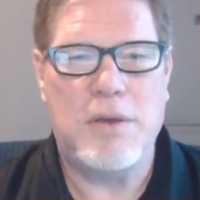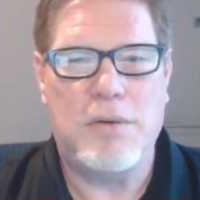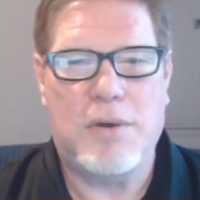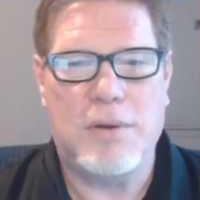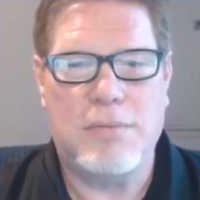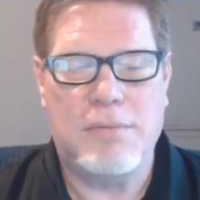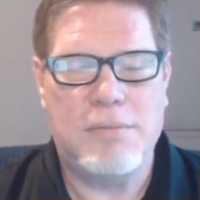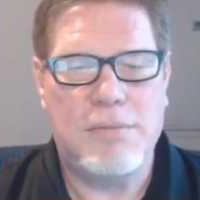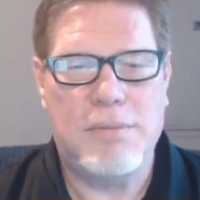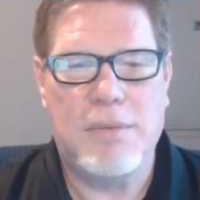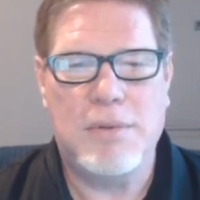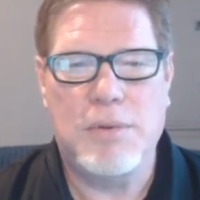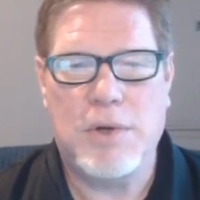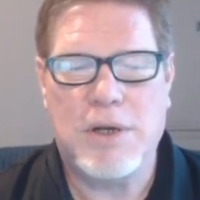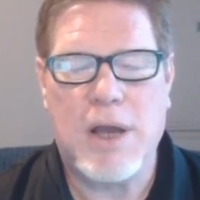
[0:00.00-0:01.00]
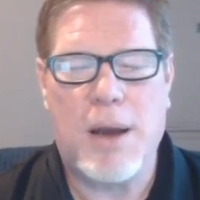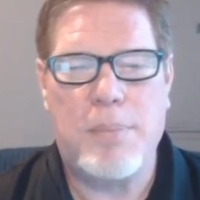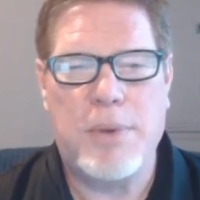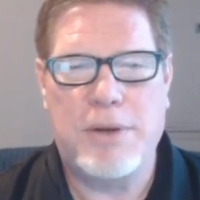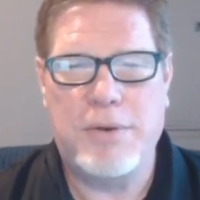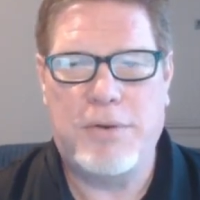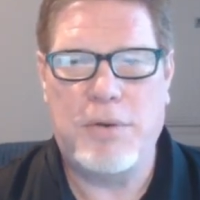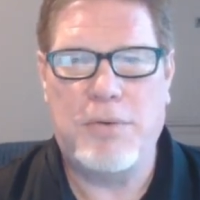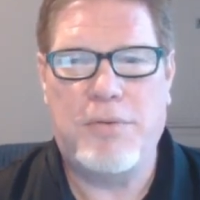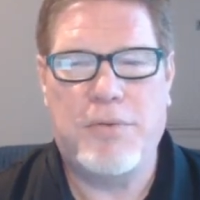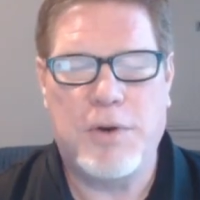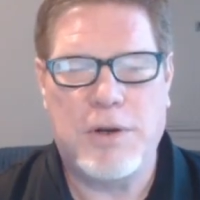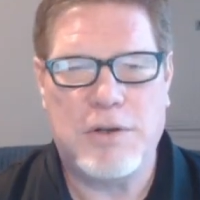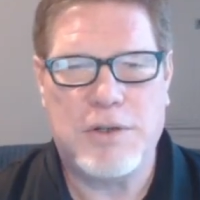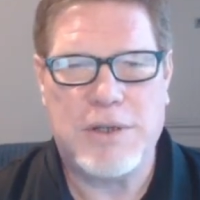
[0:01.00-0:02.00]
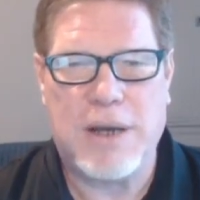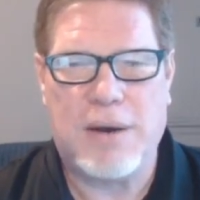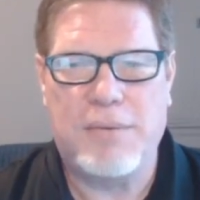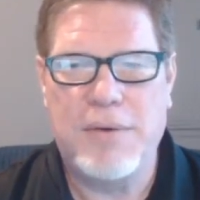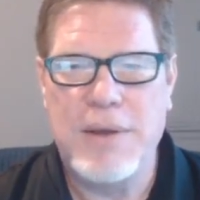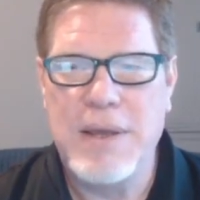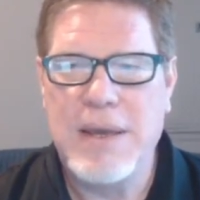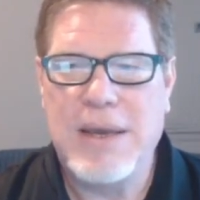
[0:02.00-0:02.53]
you can look up and do for yourself.